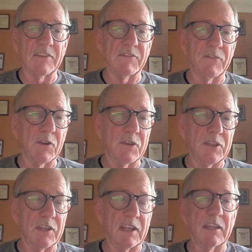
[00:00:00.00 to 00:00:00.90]

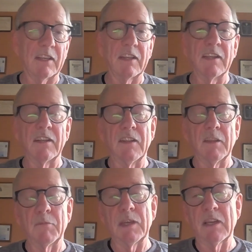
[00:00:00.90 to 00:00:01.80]
unfortunate
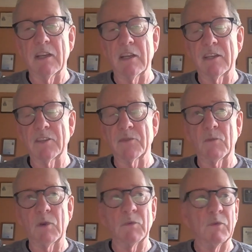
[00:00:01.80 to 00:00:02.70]
because
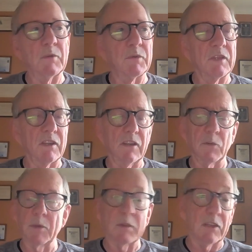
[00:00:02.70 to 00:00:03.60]
what we would
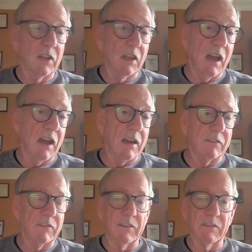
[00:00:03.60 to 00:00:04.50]
learn a lot